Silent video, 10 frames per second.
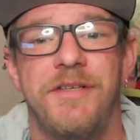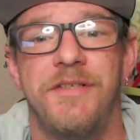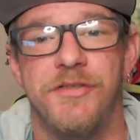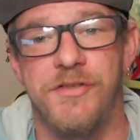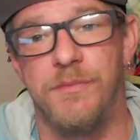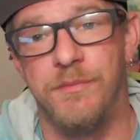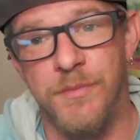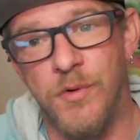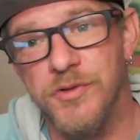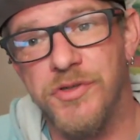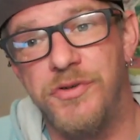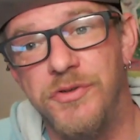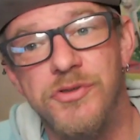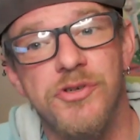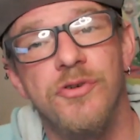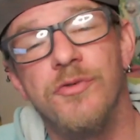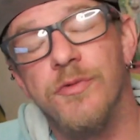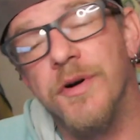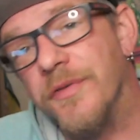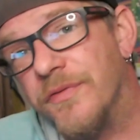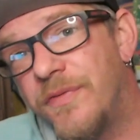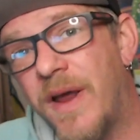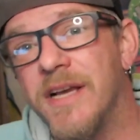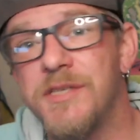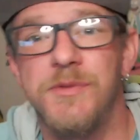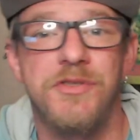is the most crucial and where vast